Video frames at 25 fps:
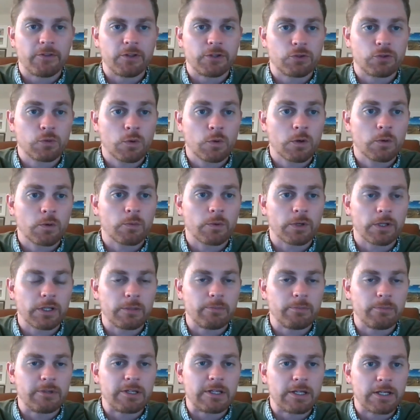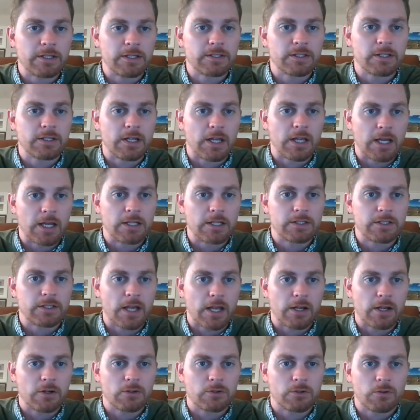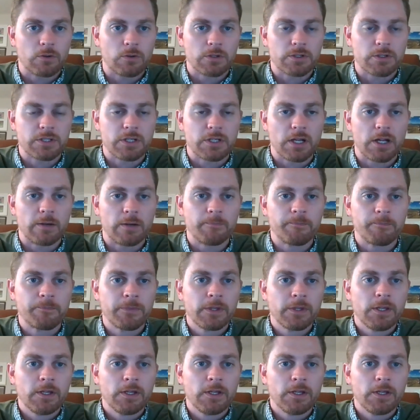The tour really begins and ends at your doorstep.